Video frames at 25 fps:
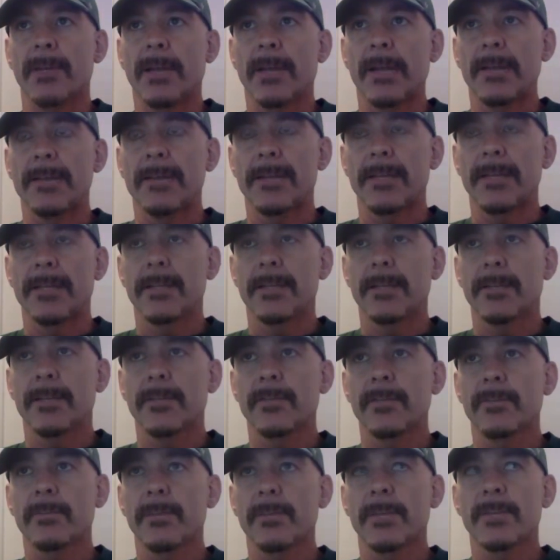And I think
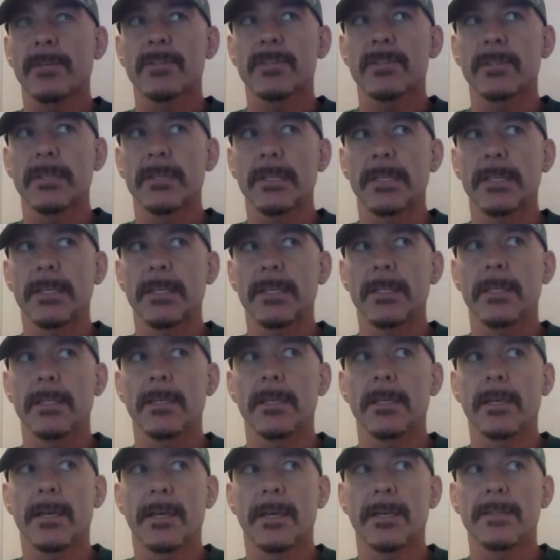especially
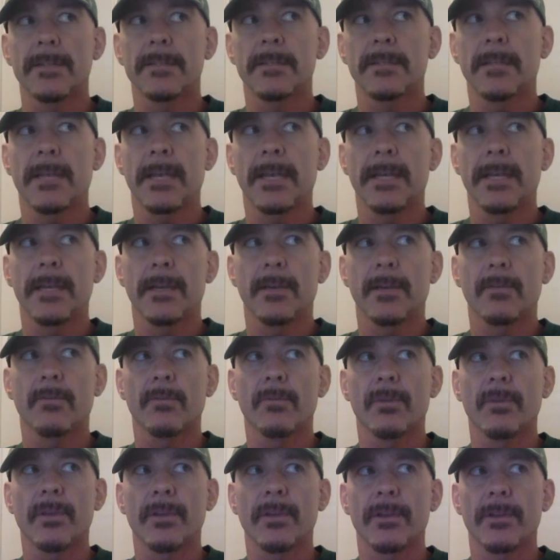Taya
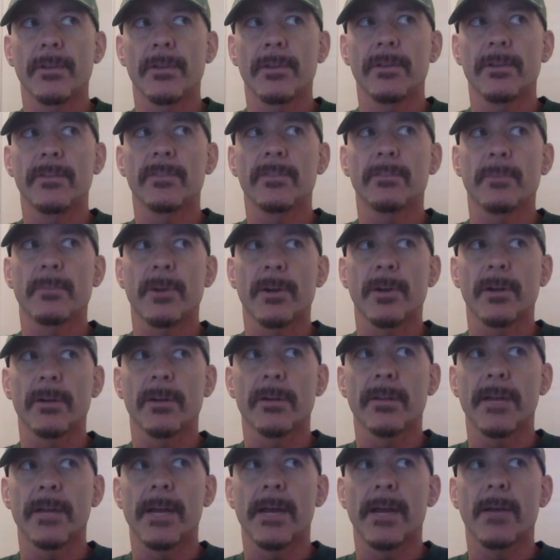really
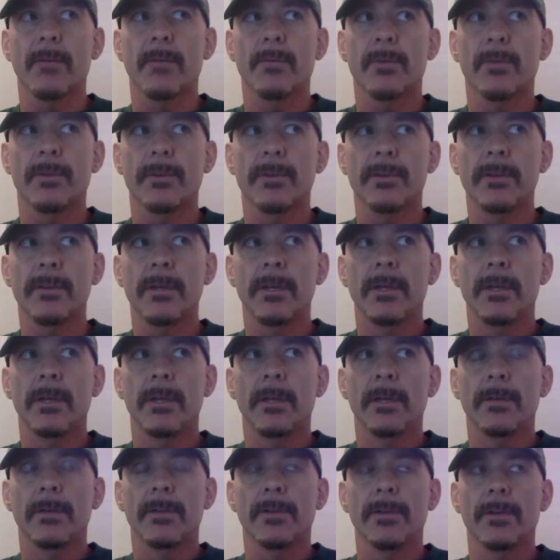sparked that when
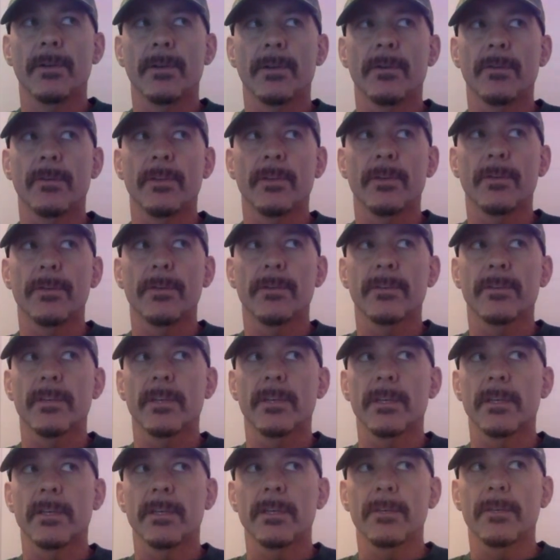there was
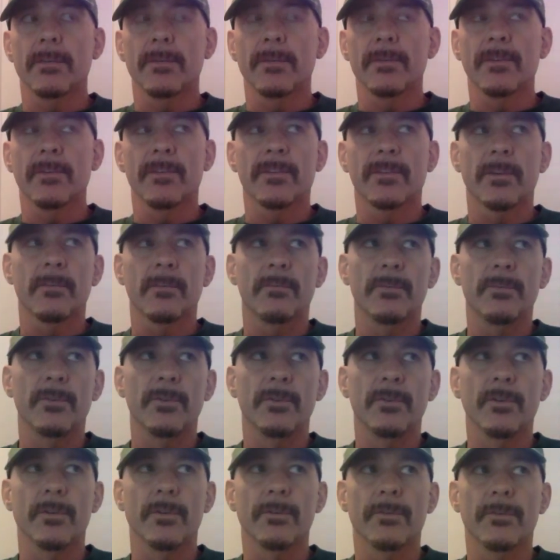it was just a
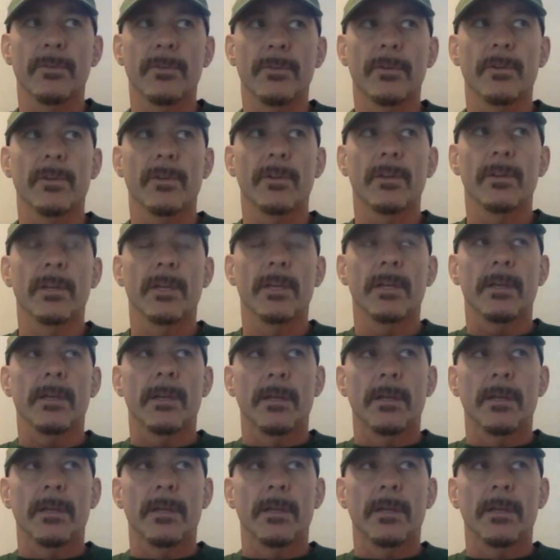beautiful